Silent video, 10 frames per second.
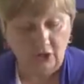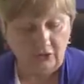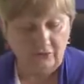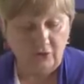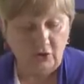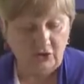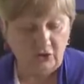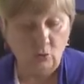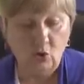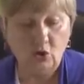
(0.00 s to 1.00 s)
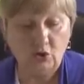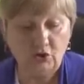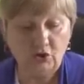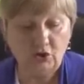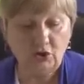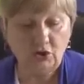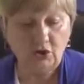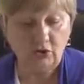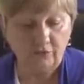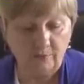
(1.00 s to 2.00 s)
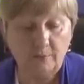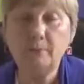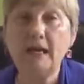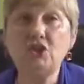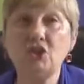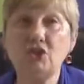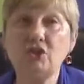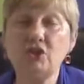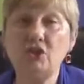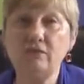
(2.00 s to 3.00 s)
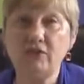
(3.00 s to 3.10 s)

The first was of major concern